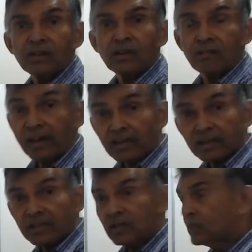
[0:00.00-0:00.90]
Right?
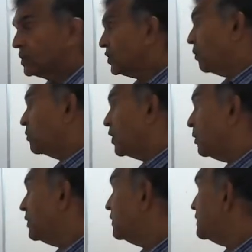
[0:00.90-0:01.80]
So
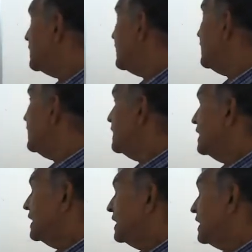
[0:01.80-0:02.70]
probability of t
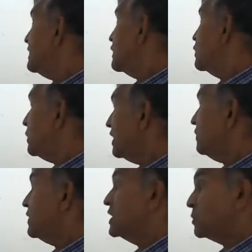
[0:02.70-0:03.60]
less than
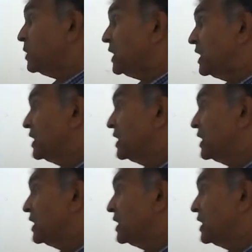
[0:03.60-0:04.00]
12 is p.